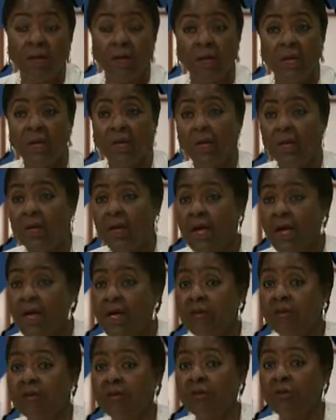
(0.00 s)
in a
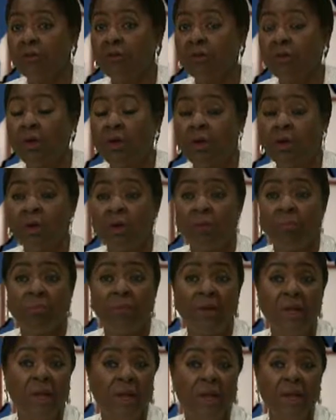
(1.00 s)
concert
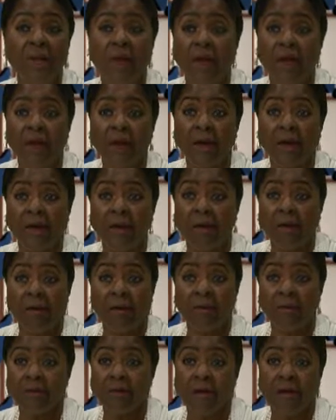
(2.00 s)
playing
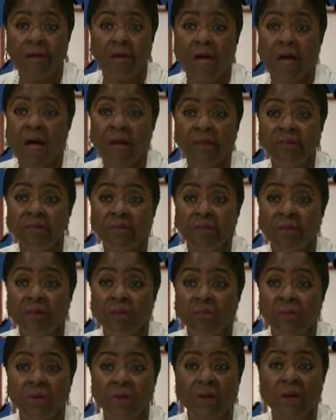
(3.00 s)
Tchaikovsky
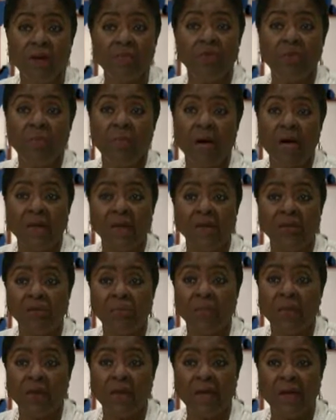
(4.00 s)
when everybody's
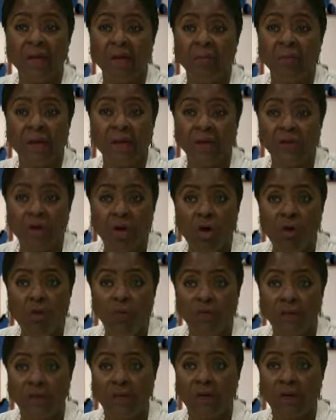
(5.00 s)
playing
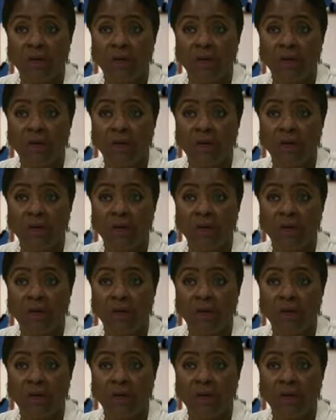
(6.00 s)
Beethoven.